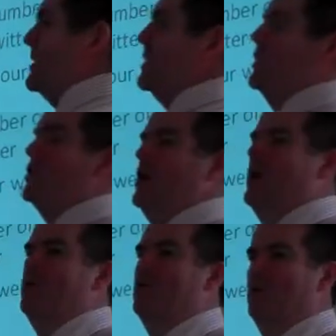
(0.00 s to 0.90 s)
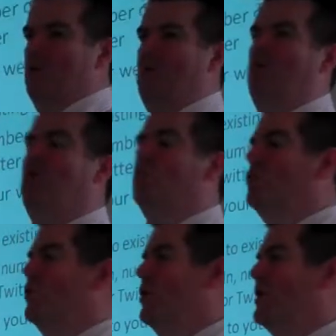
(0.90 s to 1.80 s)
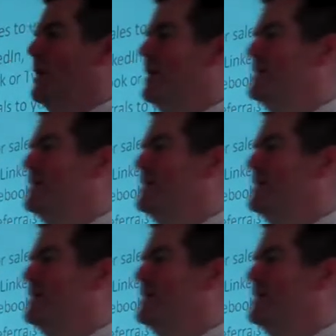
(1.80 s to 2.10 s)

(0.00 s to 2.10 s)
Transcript: that's going to show on your Google